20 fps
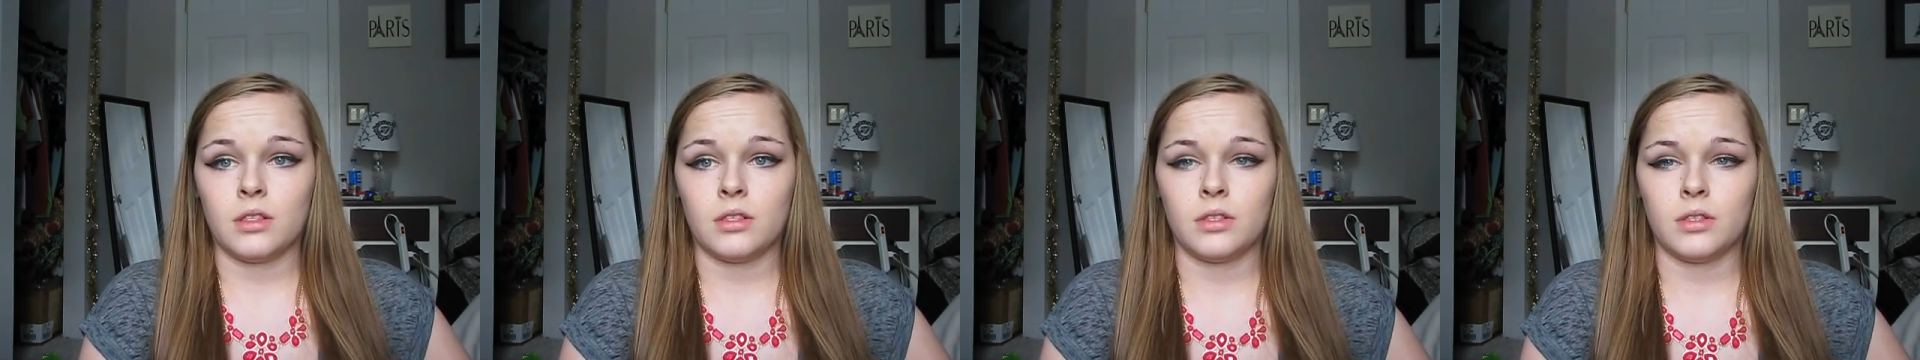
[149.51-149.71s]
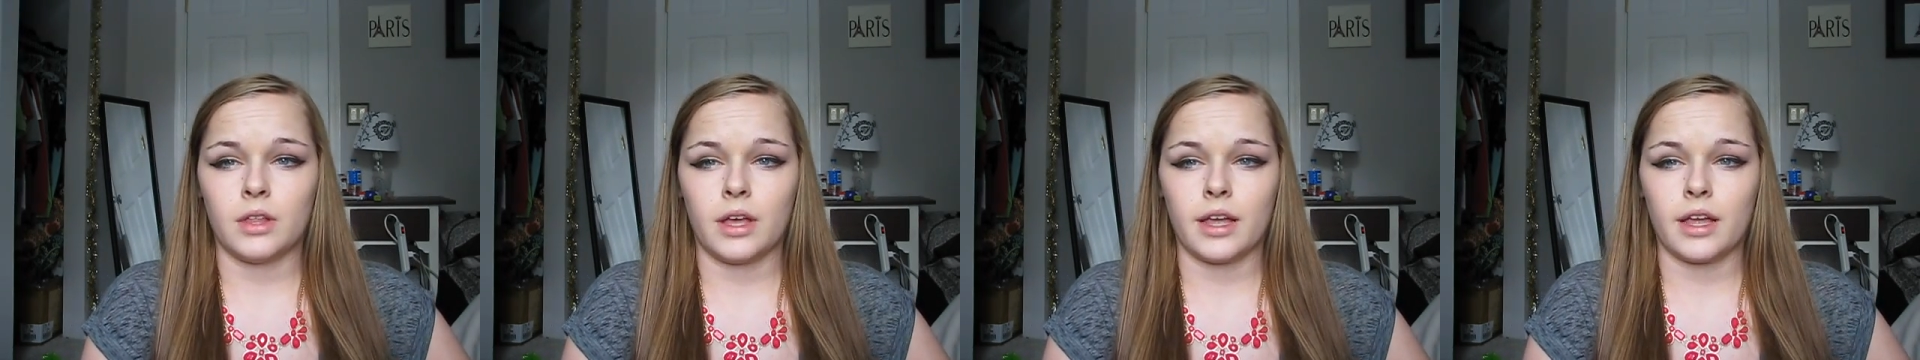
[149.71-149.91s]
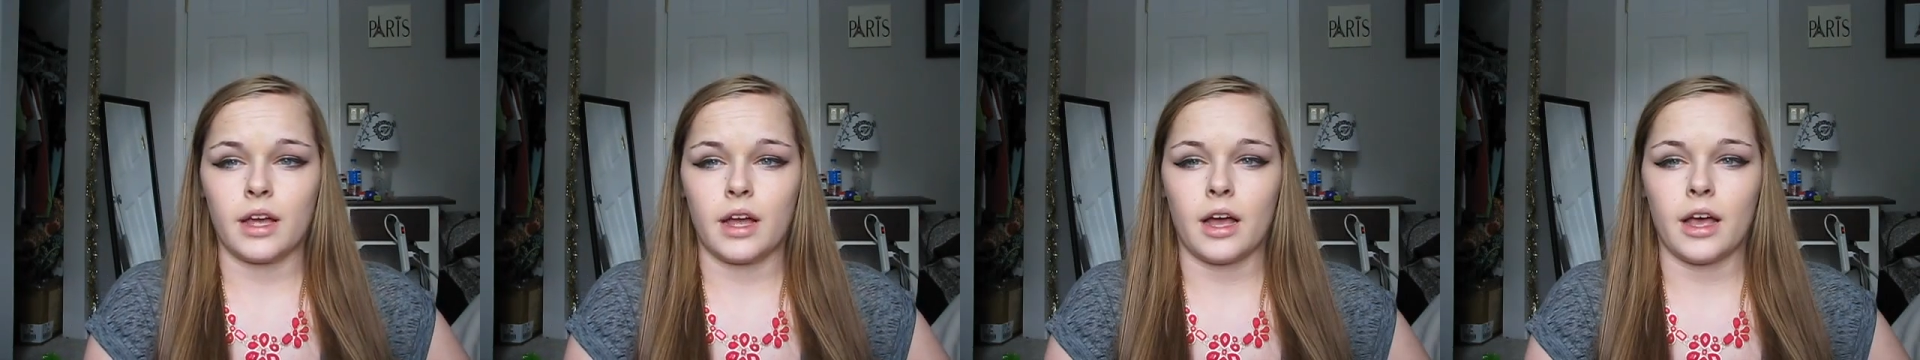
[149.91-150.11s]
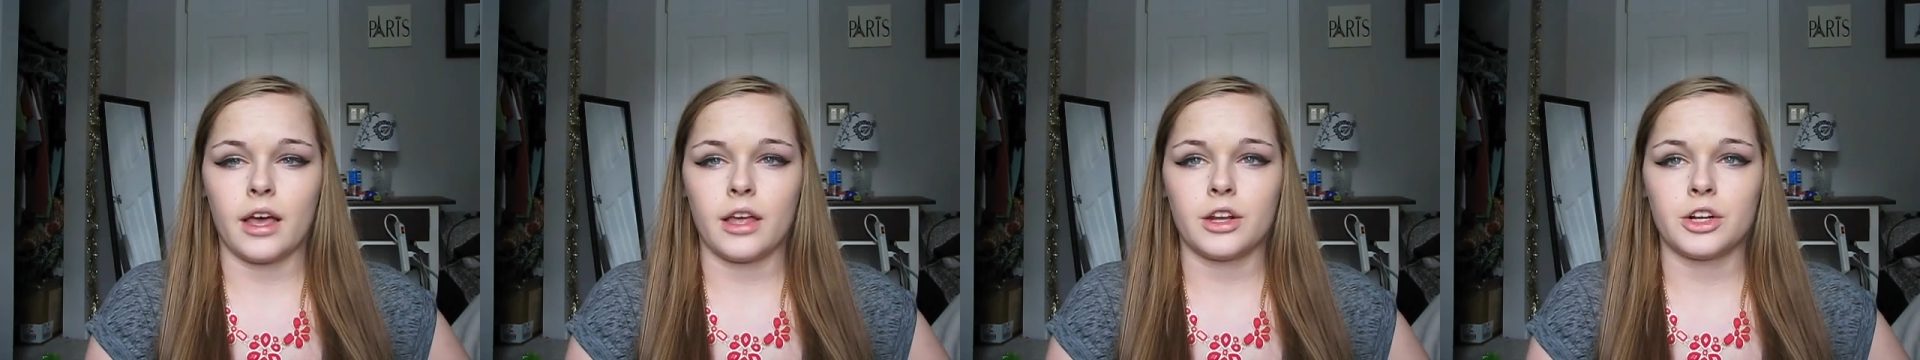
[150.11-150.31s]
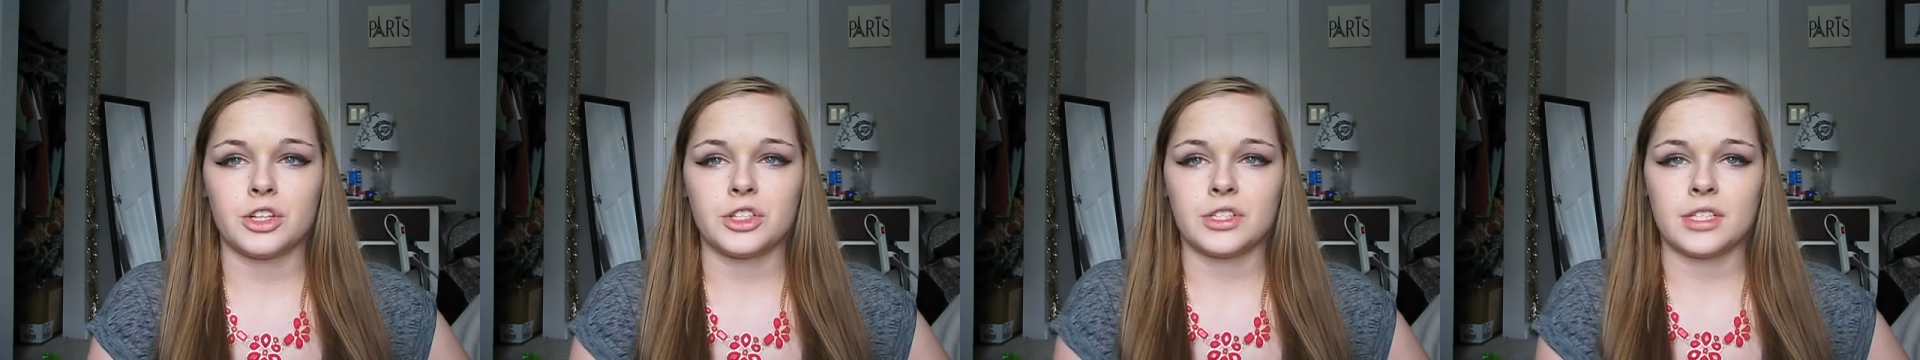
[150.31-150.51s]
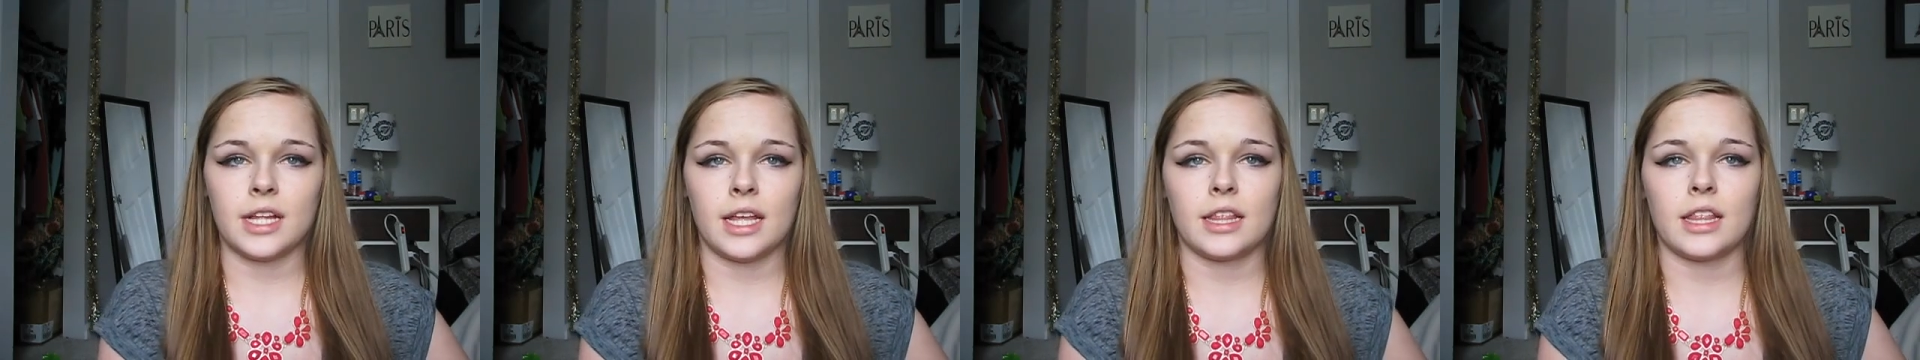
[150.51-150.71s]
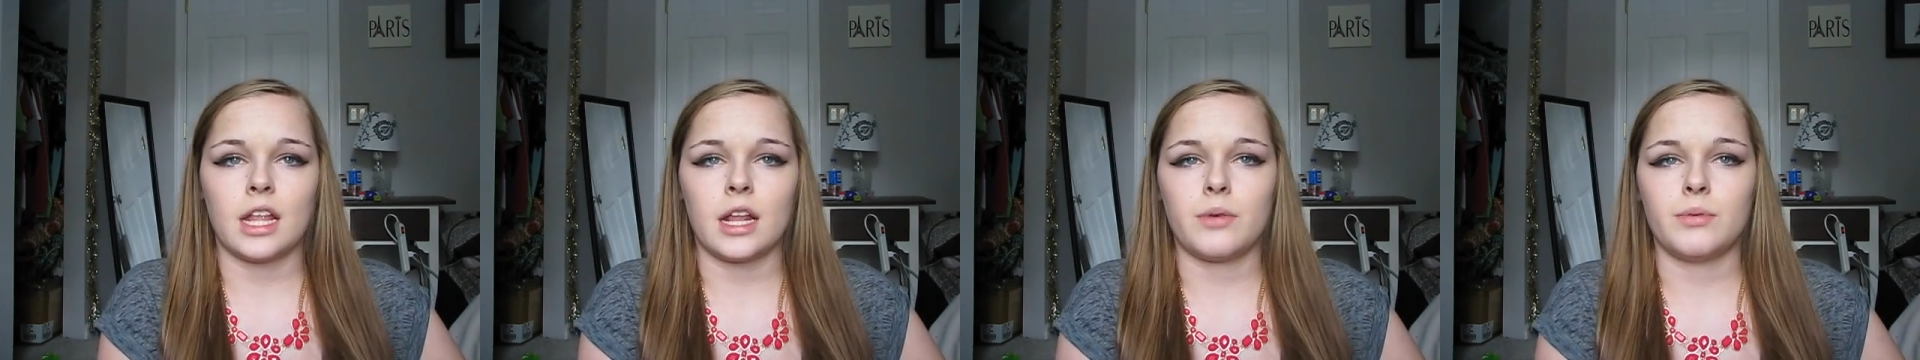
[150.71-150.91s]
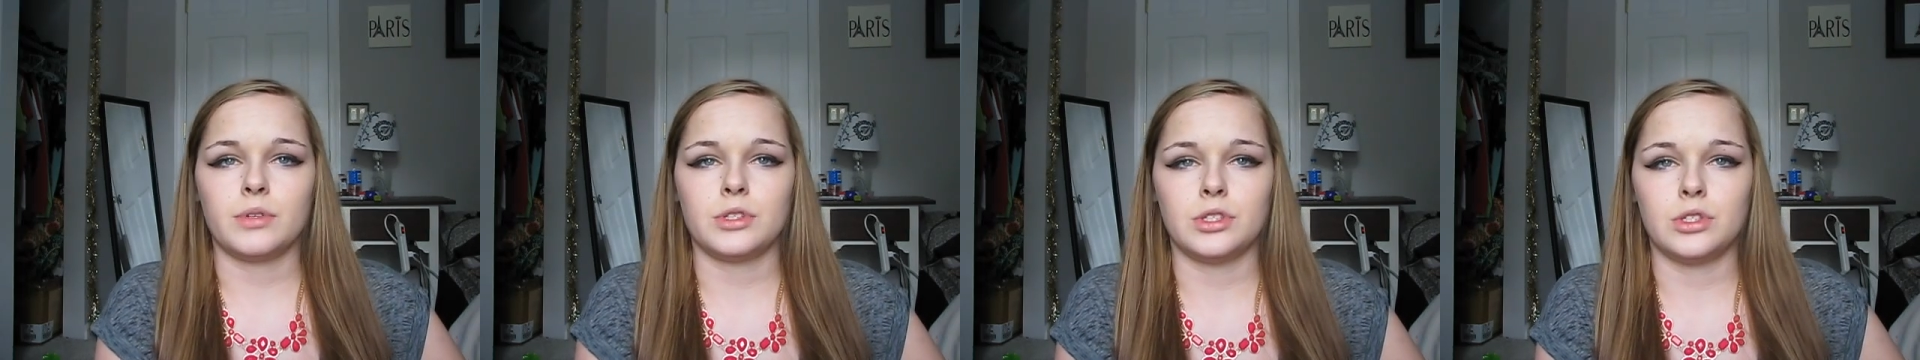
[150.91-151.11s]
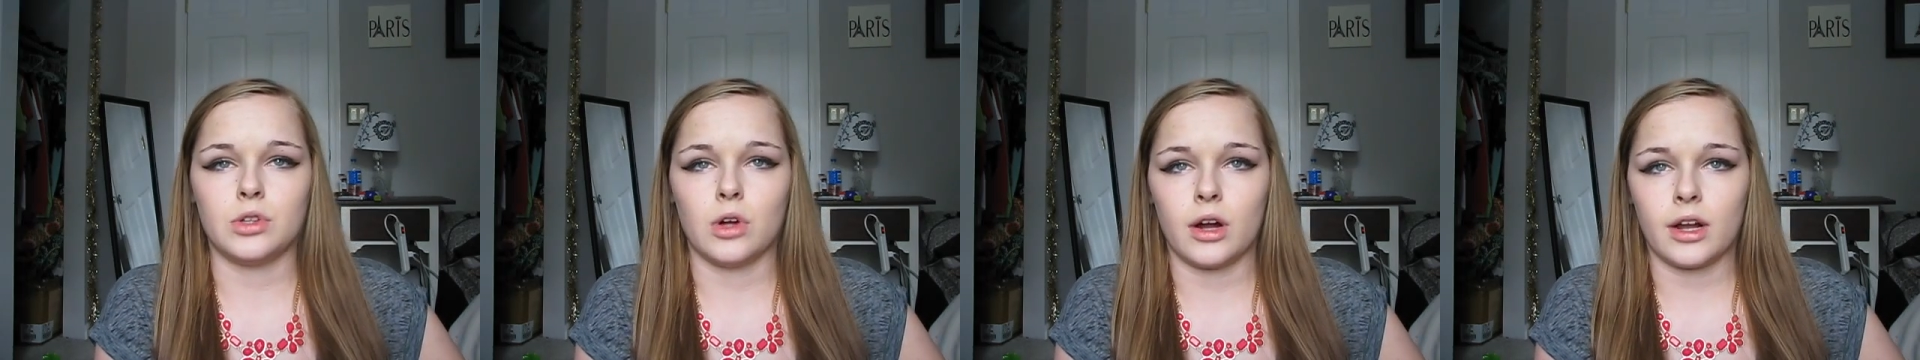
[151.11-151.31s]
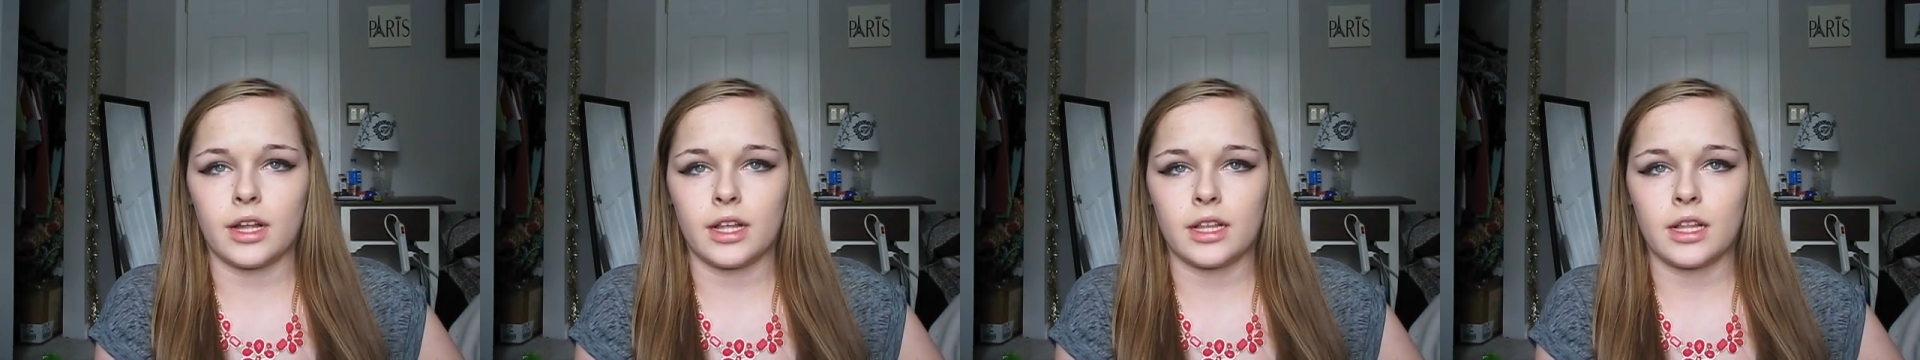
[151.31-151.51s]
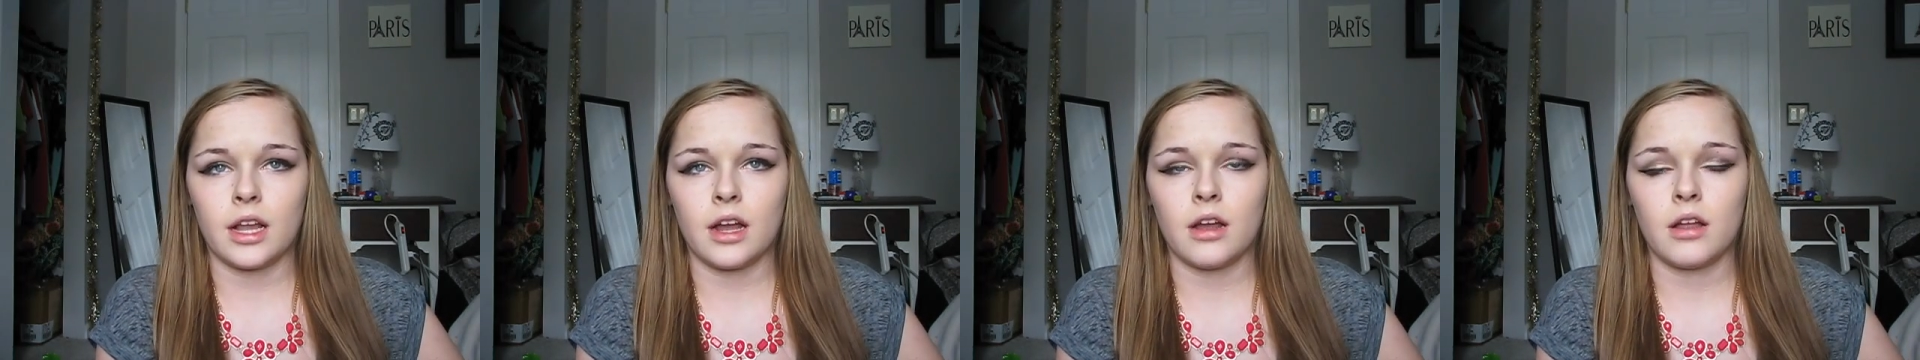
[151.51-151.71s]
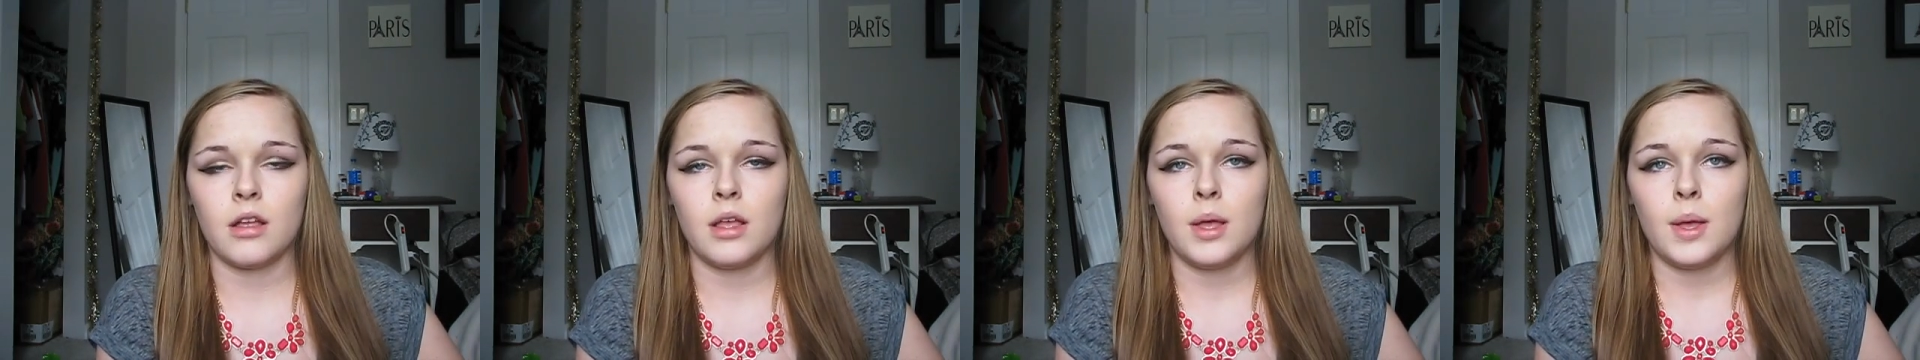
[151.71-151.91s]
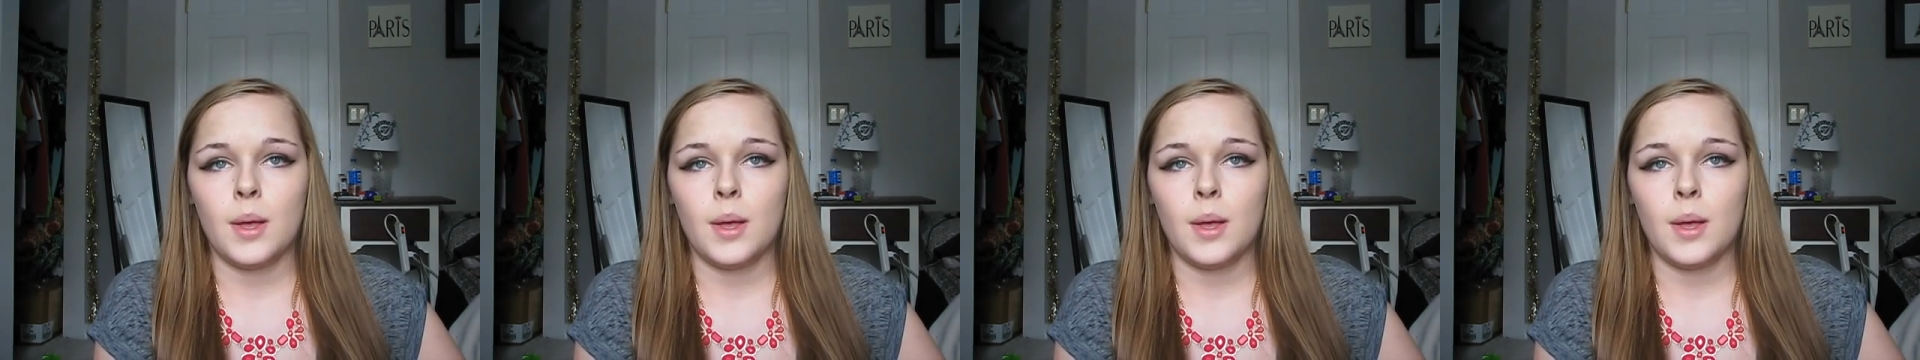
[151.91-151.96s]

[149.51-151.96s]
Like, I understand that it was dark in there,